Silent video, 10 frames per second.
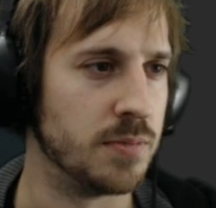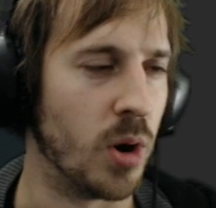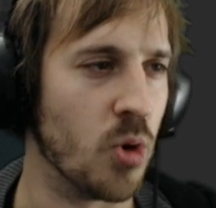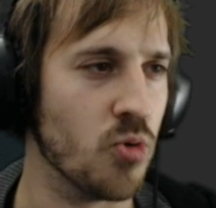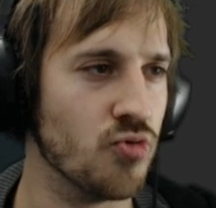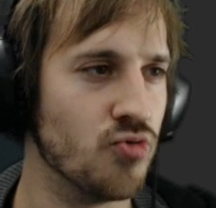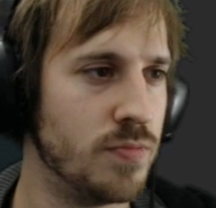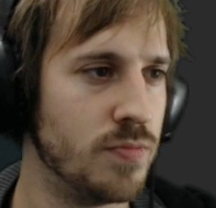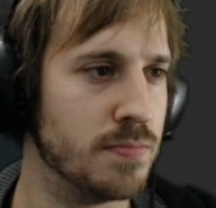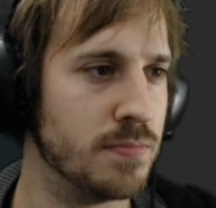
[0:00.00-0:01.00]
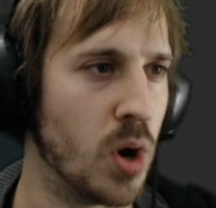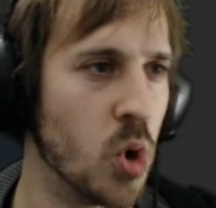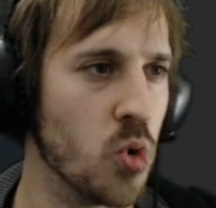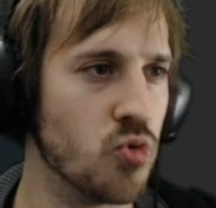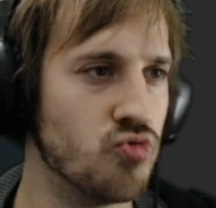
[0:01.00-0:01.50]
Oh. Oh. Oh. Oh. Oh. Oh. Oh. Oh.
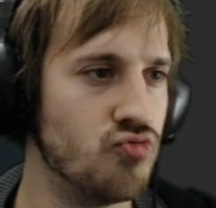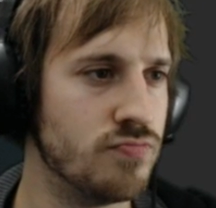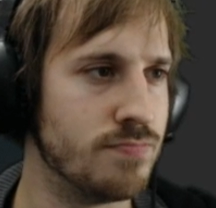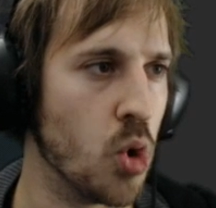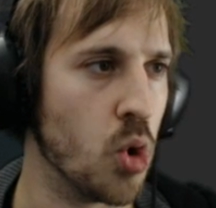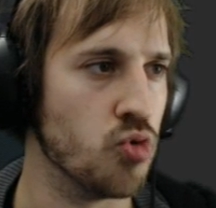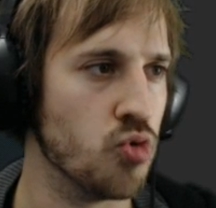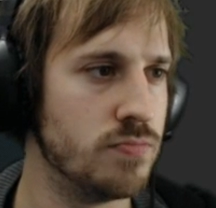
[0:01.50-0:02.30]
Oh. Oh. Oh.